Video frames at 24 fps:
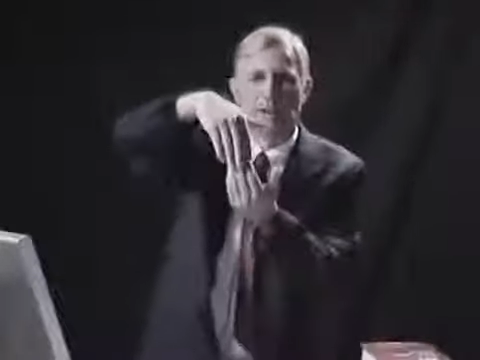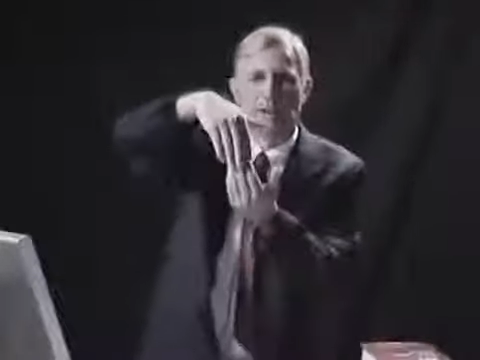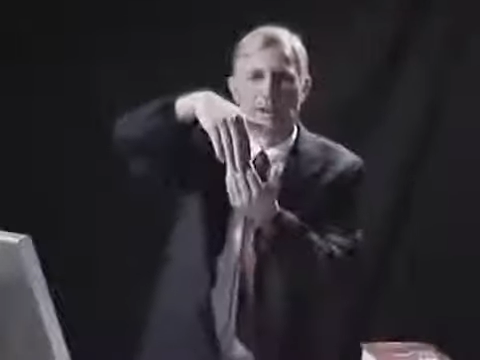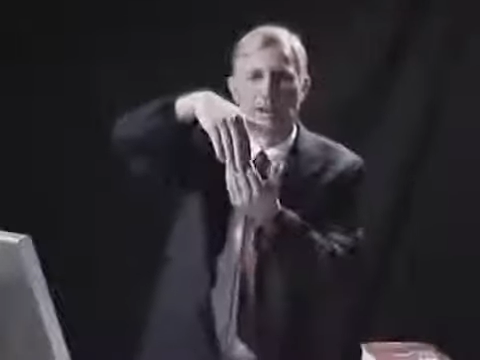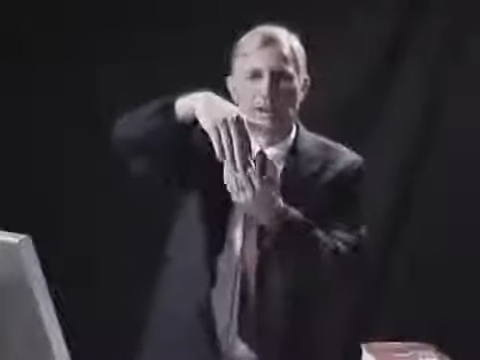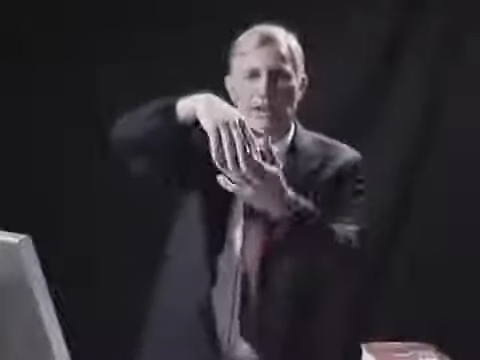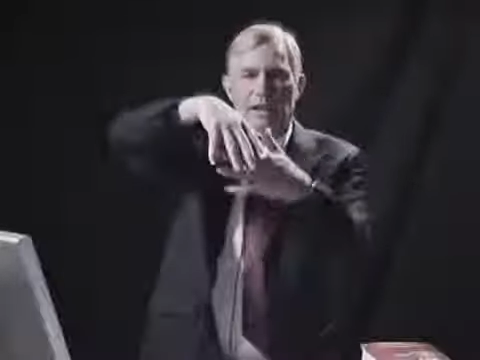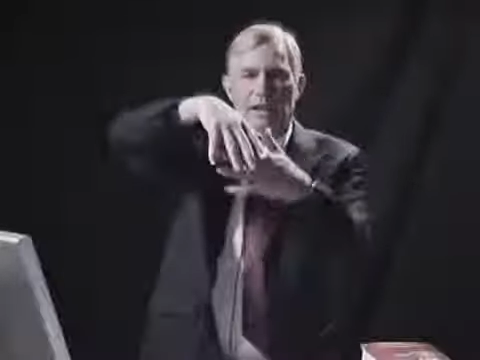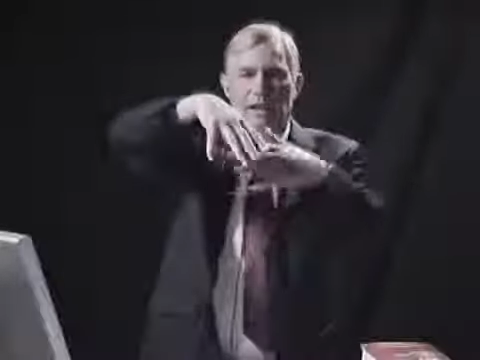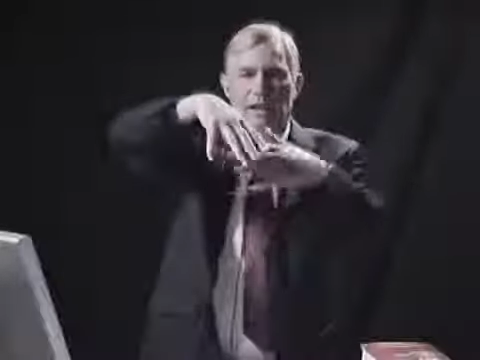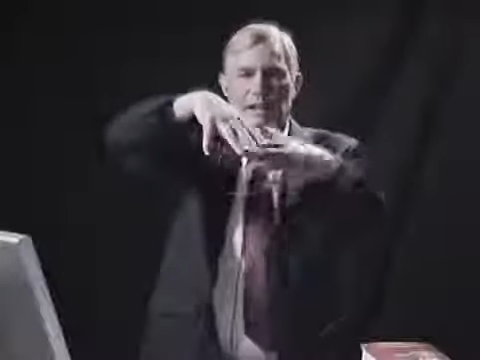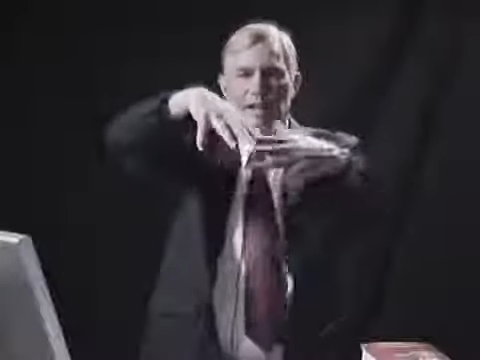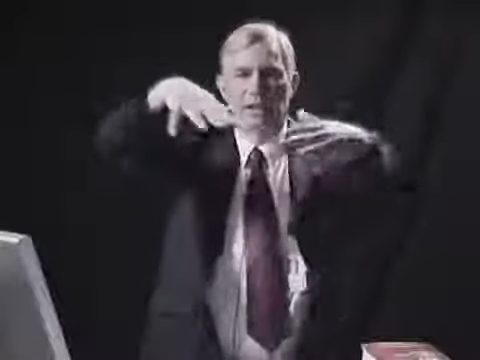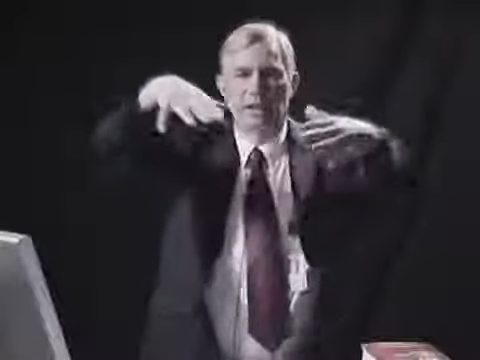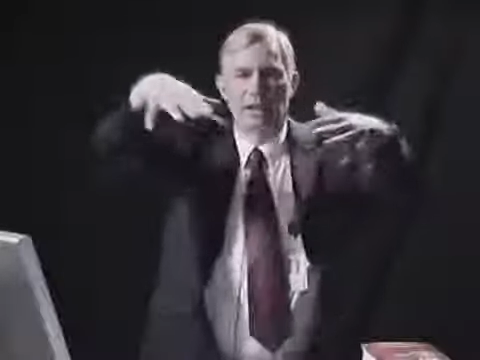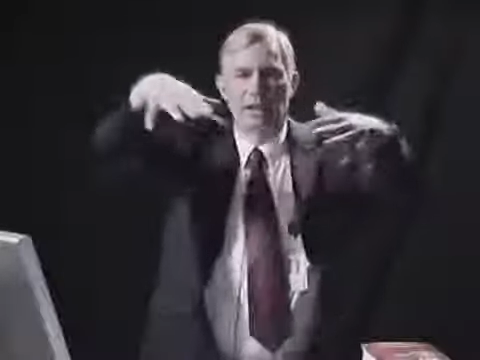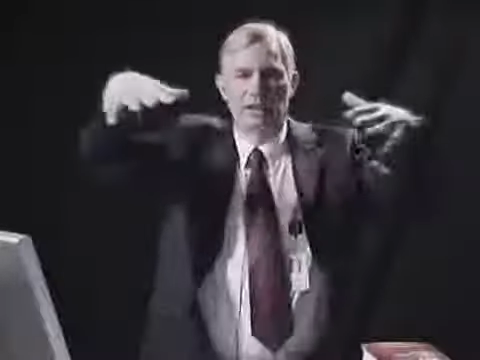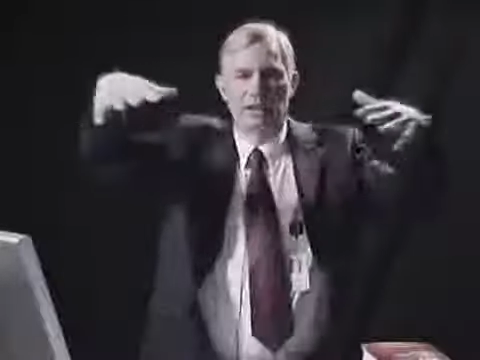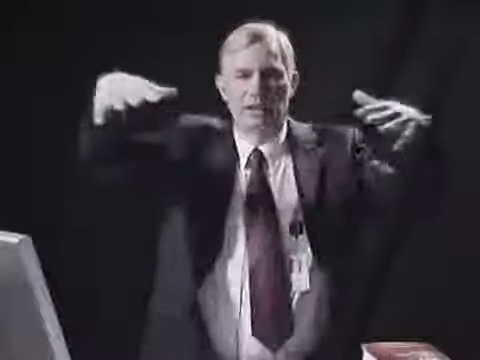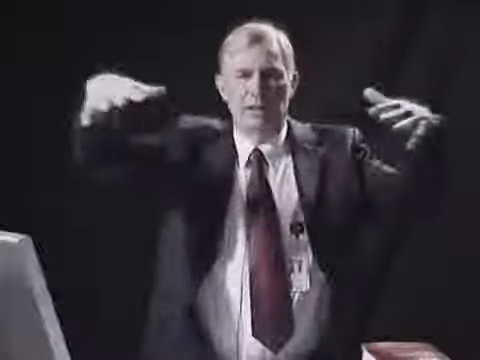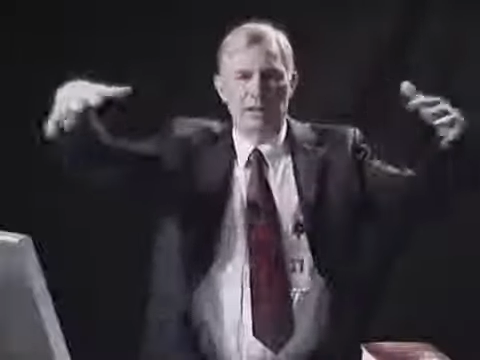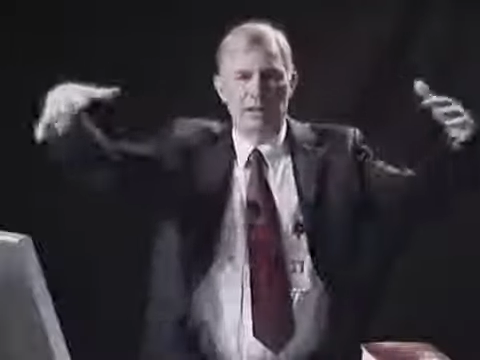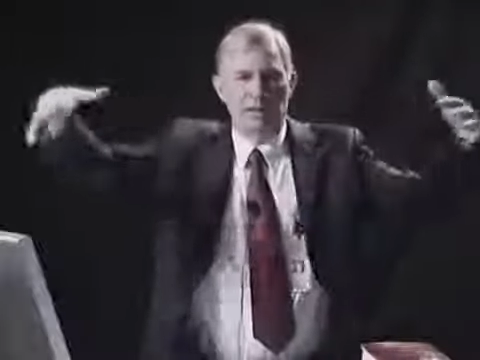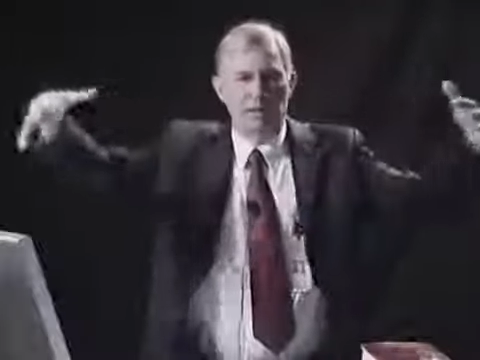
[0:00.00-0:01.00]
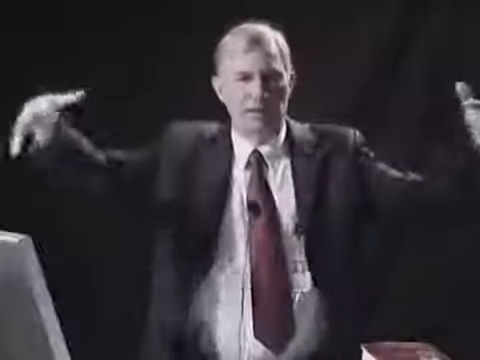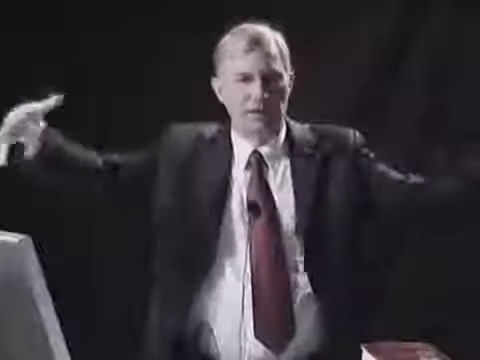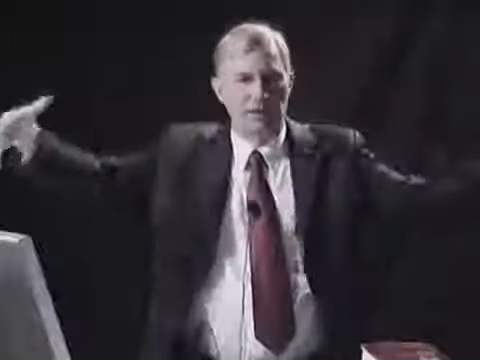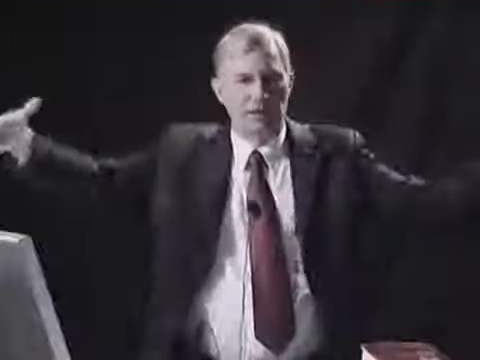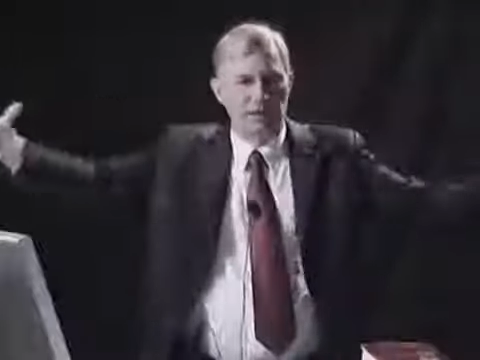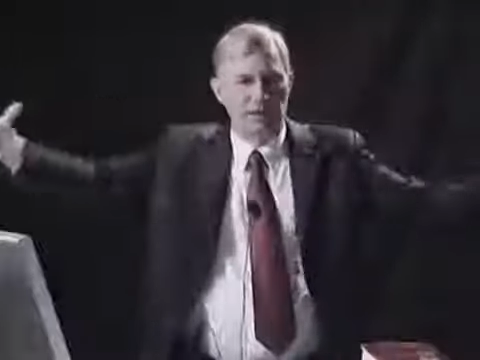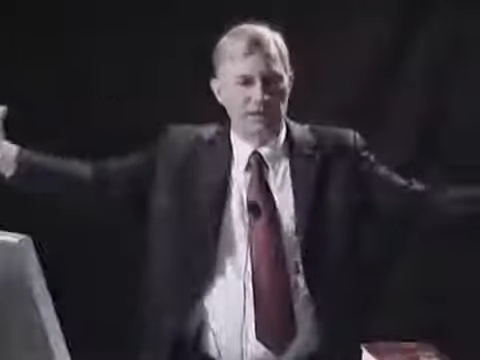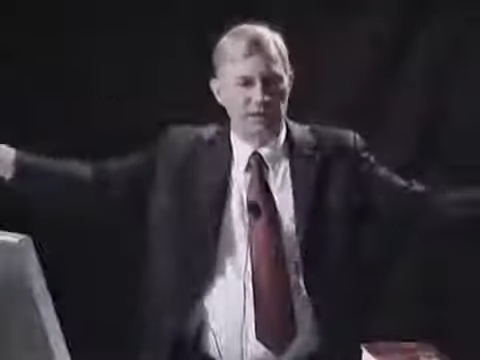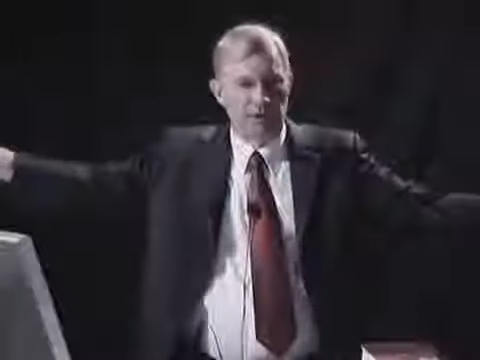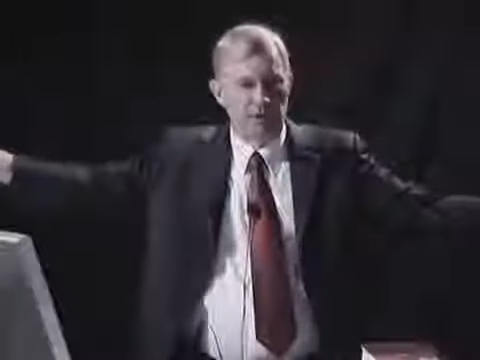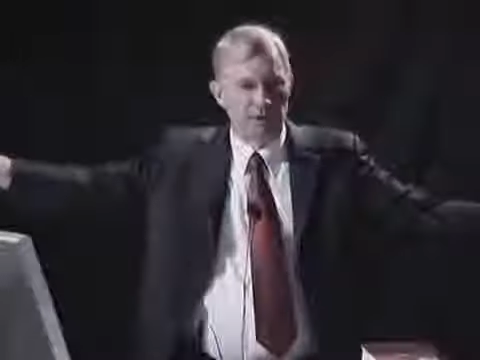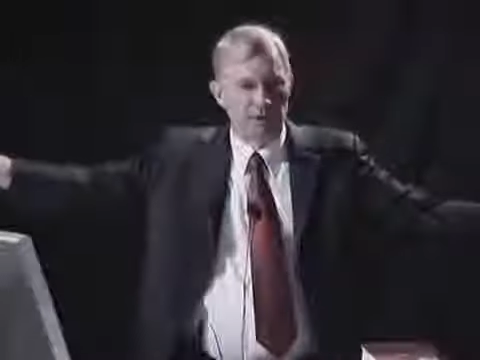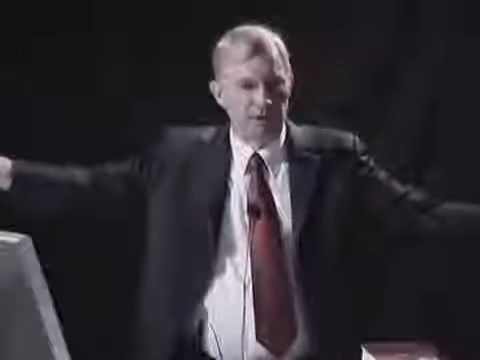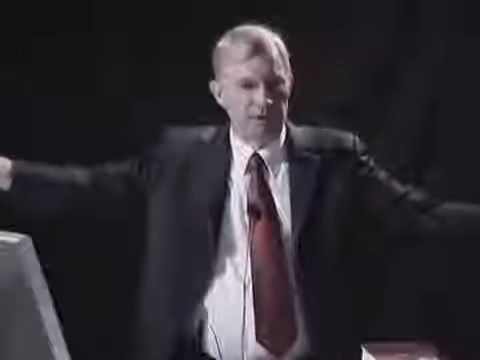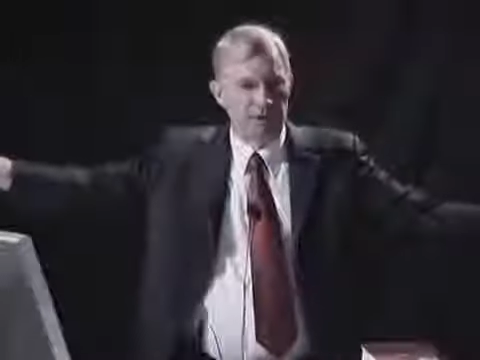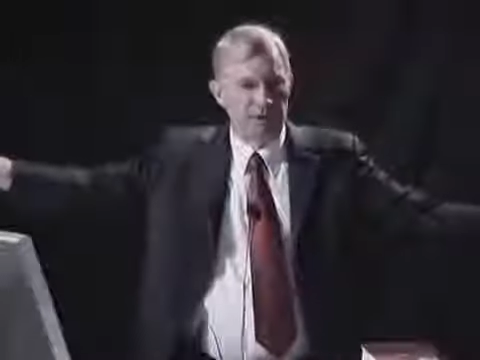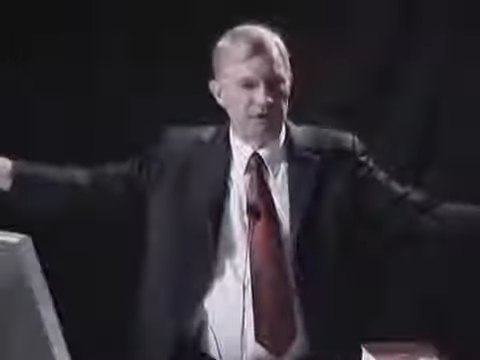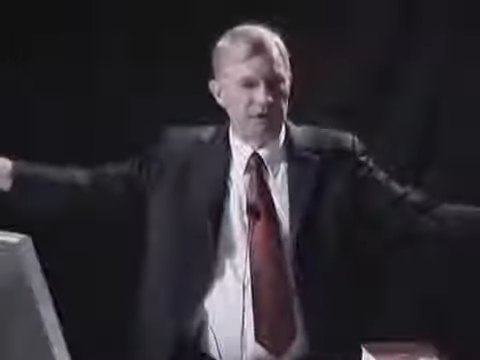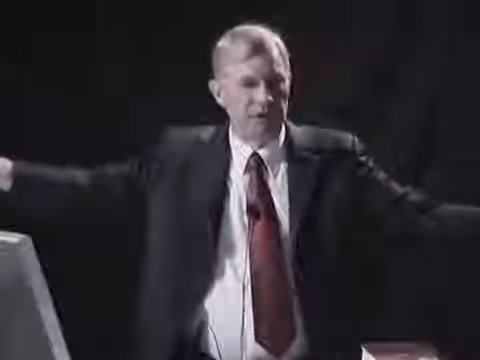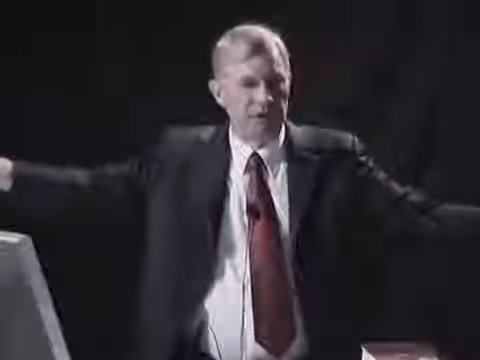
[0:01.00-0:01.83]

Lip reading: and the end result is